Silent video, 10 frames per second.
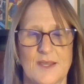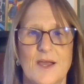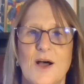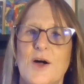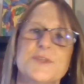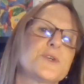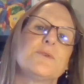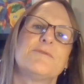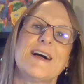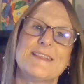
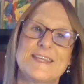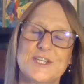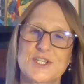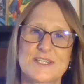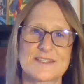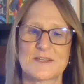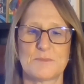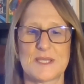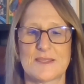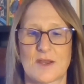Also, validation doesn't
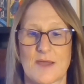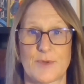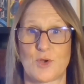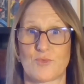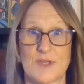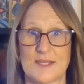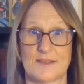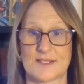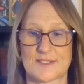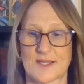mean that I'm agreeing
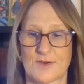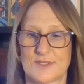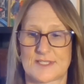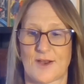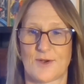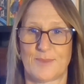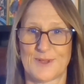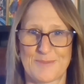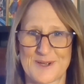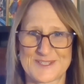that Sarah is terrible
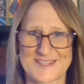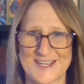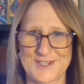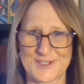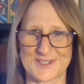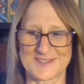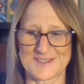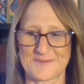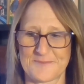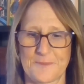at presentations.